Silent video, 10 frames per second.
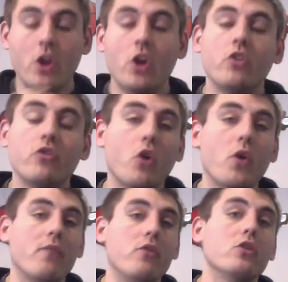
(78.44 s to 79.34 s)

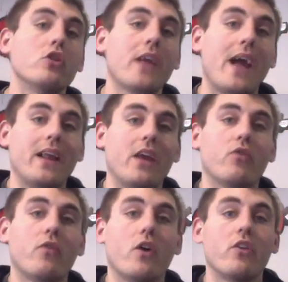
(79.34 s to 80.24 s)
So if you look at it
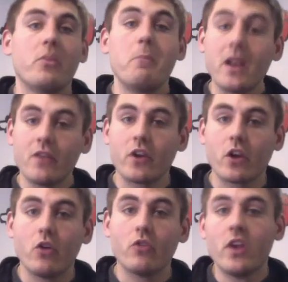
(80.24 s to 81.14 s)
as far as the benefit
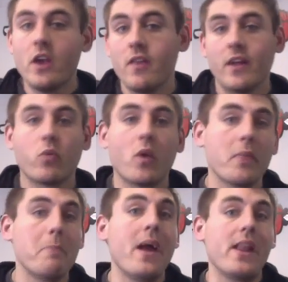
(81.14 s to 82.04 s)
goes, that's one
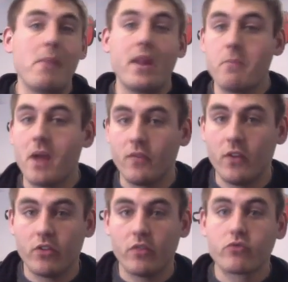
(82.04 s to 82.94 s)
of the many, many
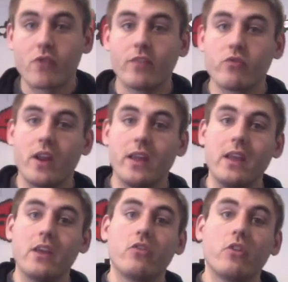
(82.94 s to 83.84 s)
benefits of strength training
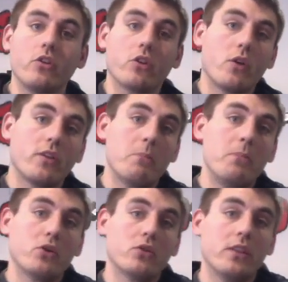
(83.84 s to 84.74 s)
is you're going to
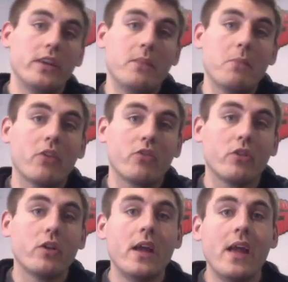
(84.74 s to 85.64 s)
build lean
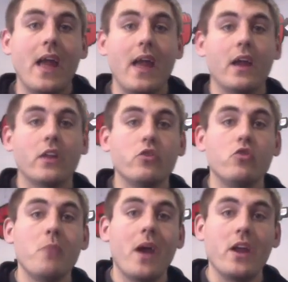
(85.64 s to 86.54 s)
muscle and
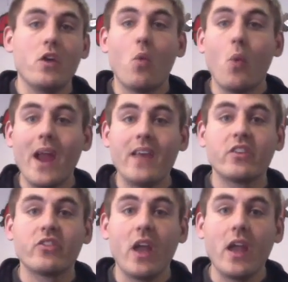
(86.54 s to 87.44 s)
you may weigh
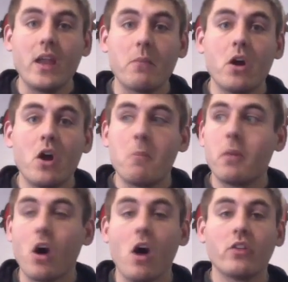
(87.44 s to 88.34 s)
the same,
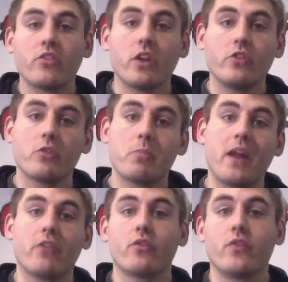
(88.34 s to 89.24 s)
but all of a sudden your
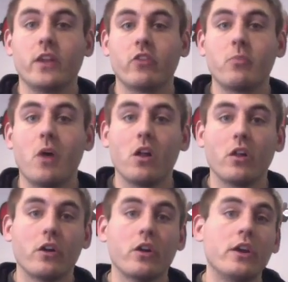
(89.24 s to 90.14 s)
pants are fitting
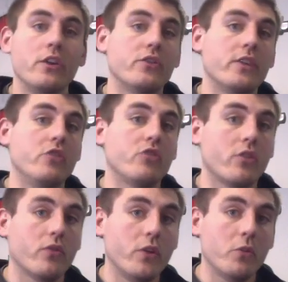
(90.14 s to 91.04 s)
smaller, your
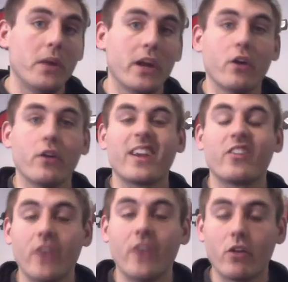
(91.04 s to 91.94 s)
t-shirts feel bigger,
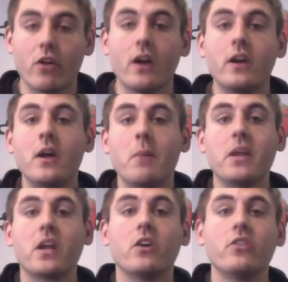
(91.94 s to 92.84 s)
etc.
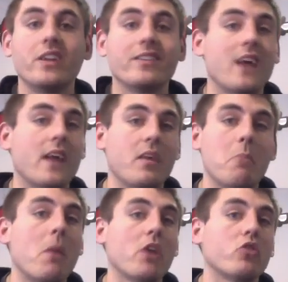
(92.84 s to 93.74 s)
Because it's not
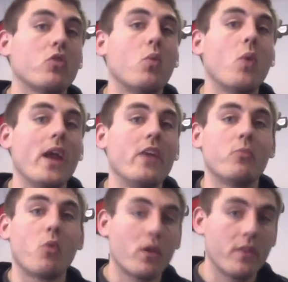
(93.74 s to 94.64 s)
that muscle weighs
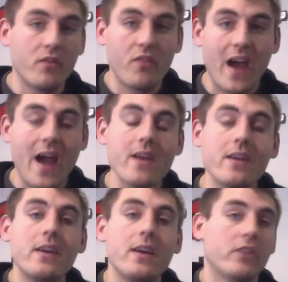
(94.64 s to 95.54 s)
more than fat,
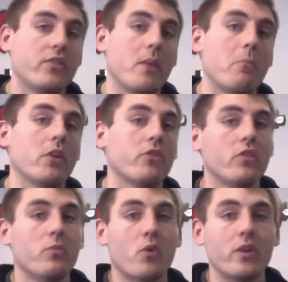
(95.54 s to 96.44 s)
it's that muscle
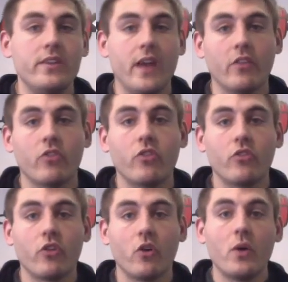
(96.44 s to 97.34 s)
is more dense.
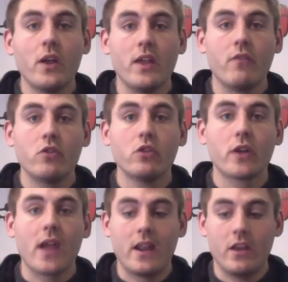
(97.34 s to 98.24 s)
So if you
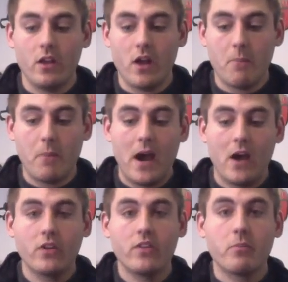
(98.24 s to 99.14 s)
look at it, a
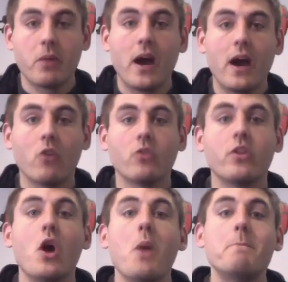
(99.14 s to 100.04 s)
pound is a pound,
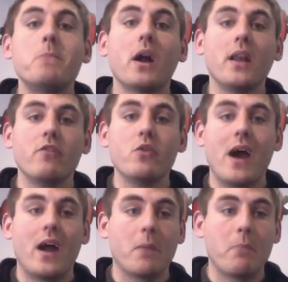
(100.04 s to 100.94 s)
but if you
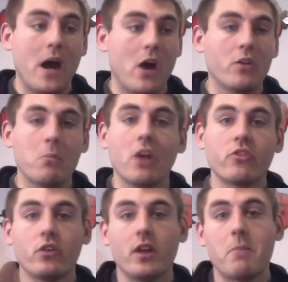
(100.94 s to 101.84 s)
had a pound of
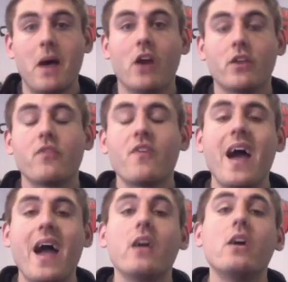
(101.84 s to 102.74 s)
muscle and a pound of
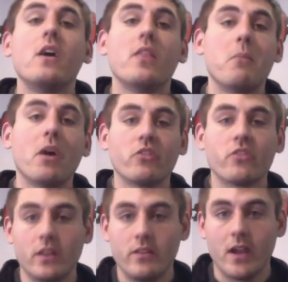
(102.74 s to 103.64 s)
fat, the muscle is
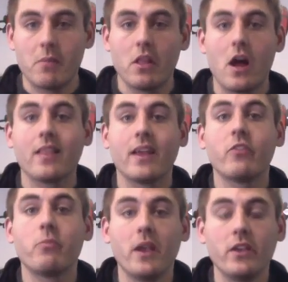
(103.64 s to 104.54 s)
going to take up a lot less
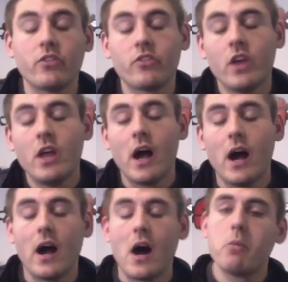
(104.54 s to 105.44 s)
space.
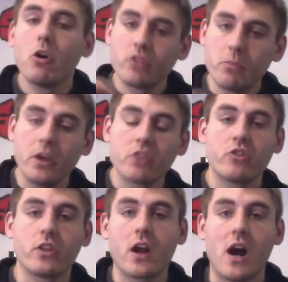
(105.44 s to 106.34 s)
I'll post a picture
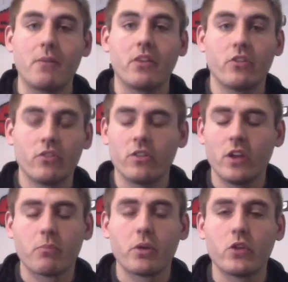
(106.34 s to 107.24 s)
in the comments. There's
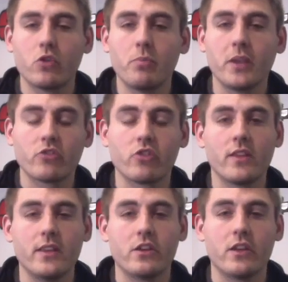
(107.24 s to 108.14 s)
a pretty cool picture
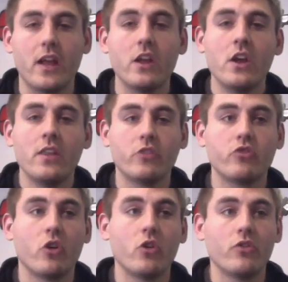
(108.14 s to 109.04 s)
on the internet that
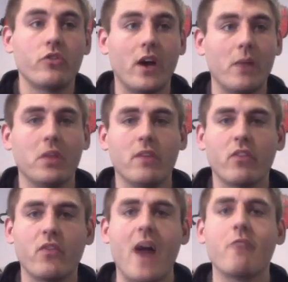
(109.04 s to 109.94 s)
shows, I believe
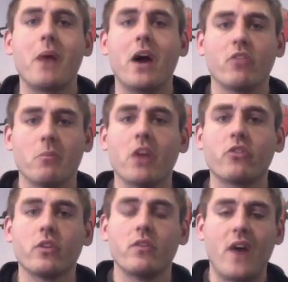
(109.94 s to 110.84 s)
it's 5 pounds of
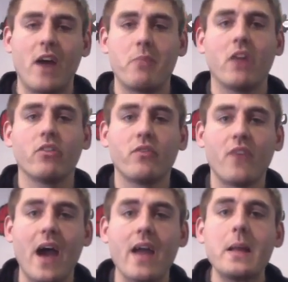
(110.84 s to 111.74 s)
muscle and 5 pounds of
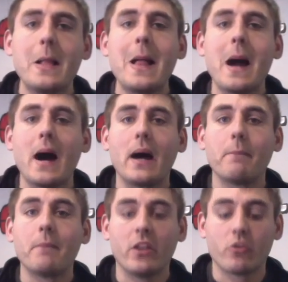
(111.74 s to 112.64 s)
fat.
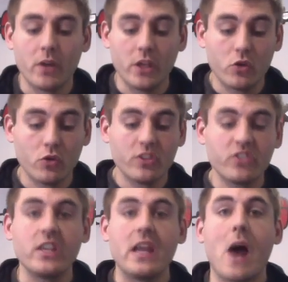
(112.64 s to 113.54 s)
And it's pretty cool to
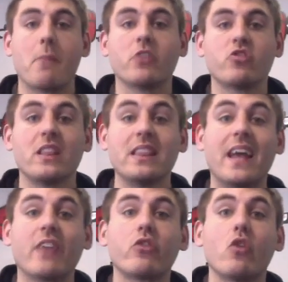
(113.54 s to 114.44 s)
see how much
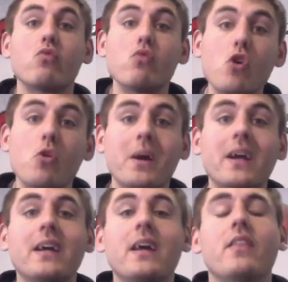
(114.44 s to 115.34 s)
less
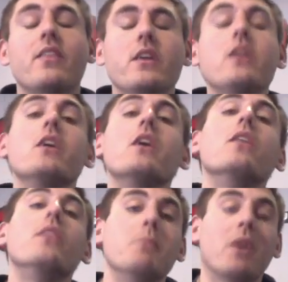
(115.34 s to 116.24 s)
room
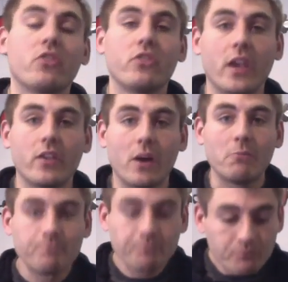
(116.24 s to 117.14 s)
the muscle takes
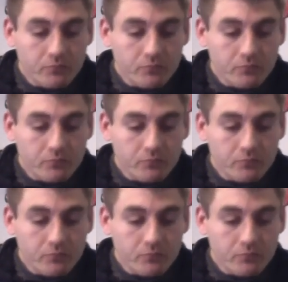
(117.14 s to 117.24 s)
up.